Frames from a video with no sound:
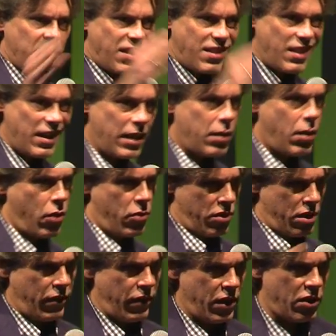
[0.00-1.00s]
seen
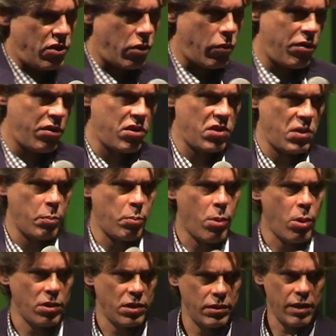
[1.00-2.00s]
on TV. So this is
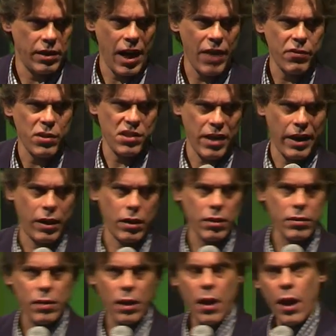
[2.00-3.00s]
important, and every
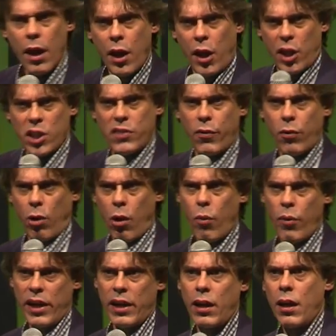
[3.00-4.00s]
second is
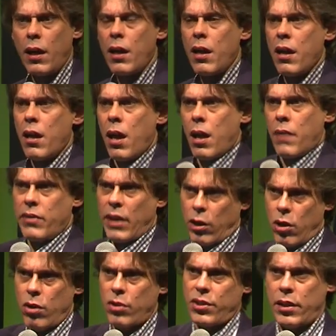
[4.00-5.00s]
following
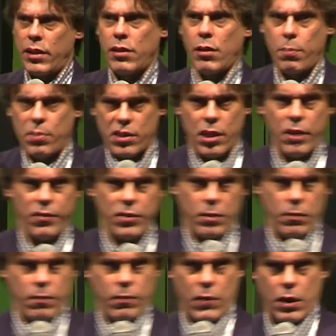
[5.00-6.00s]
the content
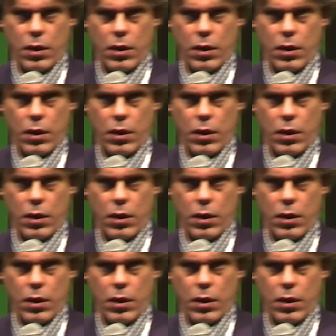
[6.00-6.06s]
observed